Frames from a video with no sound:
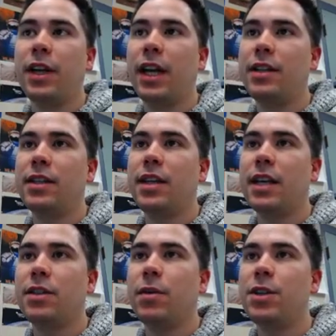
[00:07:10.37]
get it to
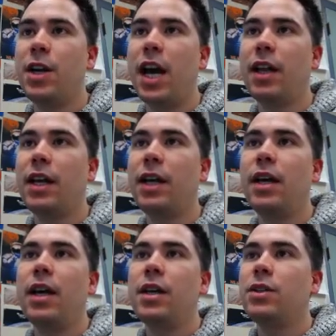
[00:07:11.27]
test originality.
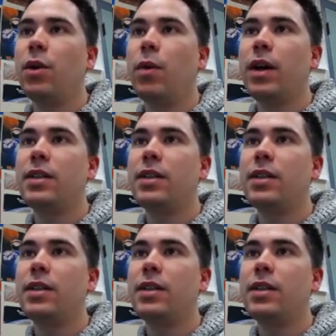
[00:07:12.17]
So what's